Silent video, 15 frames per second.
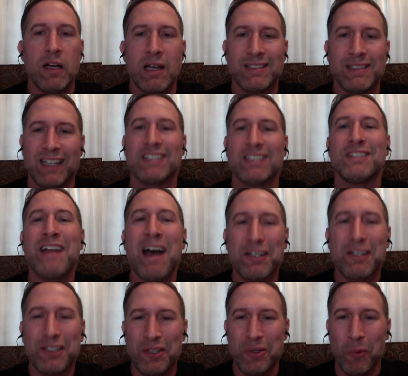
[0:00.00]
And I was like, it's not
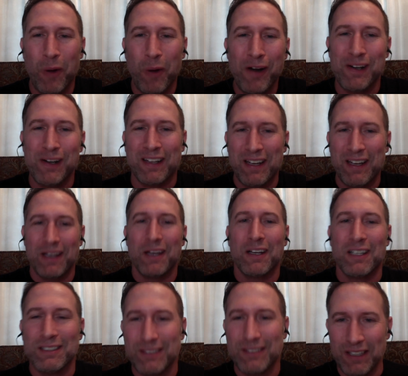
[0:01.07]
going to work
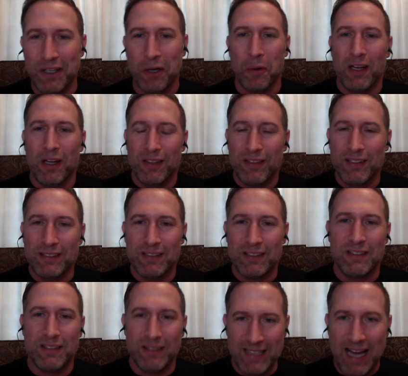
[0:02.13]
because the
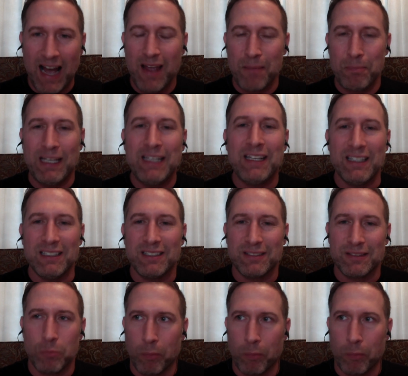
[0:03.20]
diabetes.